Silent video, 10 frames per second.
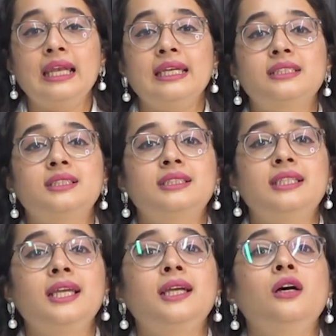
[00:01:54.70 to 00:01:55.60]
Let's
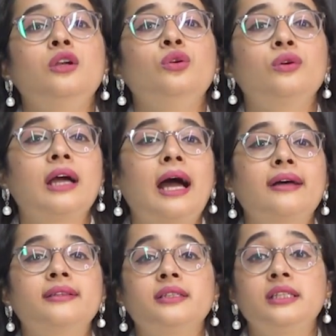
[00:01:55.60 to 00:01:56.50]
take a look
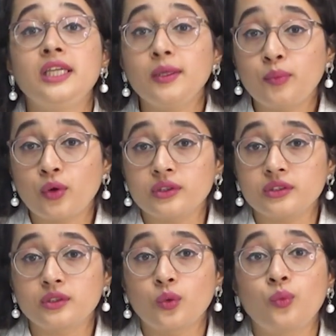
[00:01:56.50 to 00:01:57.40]
at the key
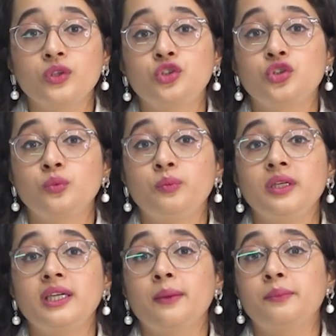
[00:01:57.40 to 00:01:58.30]
points which should
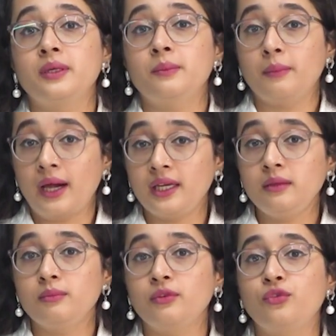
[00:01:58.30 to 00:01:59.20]
be kept in
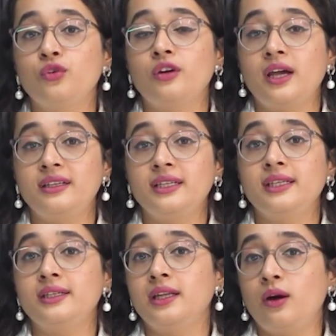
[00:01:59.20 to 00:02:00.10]
mind before writing
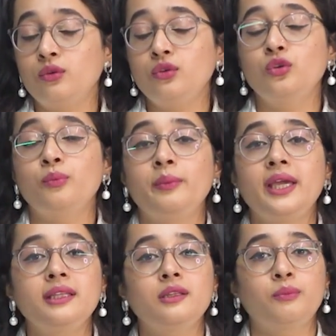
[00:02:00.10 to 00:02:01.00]
it down to
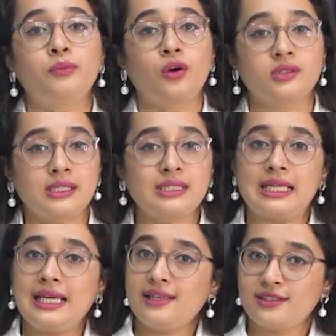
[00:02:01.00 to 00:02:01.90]
make the process
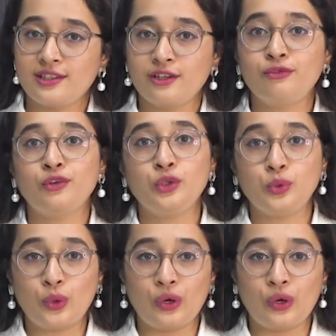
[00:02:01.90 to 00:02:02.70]
easier for you